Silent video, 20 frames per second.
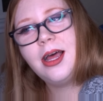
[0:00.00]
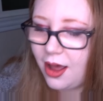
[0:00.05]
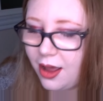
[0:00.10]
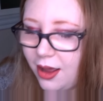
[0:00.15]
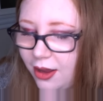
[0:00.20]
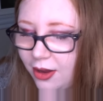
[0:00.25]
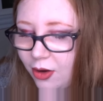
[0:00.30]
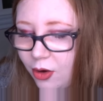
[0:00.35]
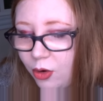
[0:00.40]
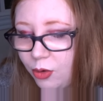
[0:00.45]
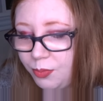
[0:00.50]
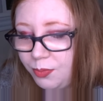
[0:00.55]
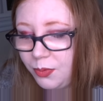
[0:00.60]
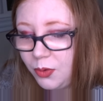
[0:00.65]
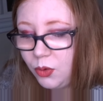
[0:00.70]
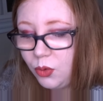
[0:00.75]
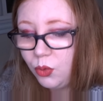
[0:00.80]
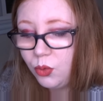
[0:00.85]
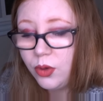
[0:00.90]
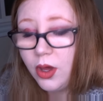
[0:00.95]
I
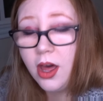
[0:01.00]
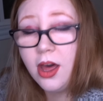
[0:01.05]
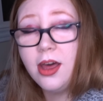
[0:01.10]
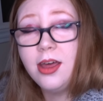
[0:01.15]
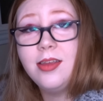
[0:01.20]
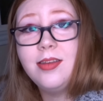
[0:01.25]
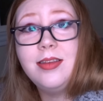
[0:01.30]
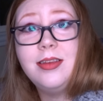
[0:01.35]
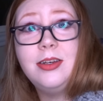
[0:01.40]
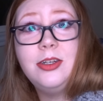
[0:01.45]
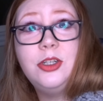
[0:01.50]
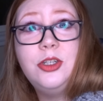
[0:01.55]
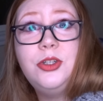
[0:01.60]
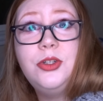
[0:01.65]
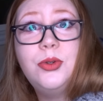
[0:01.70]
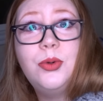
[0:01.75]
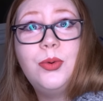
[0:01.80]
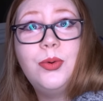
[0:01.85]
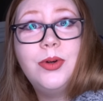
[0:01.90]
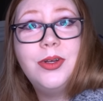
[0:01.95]
hope you guys
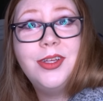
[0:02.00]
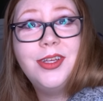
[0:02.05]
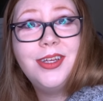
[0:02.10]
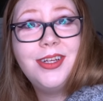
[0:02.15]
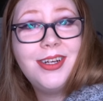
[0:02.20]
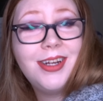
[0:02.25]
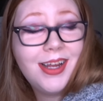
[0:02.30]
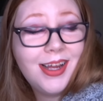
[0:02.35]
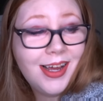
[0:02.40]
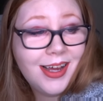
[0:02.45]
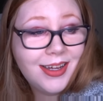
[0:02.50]
enjoyed.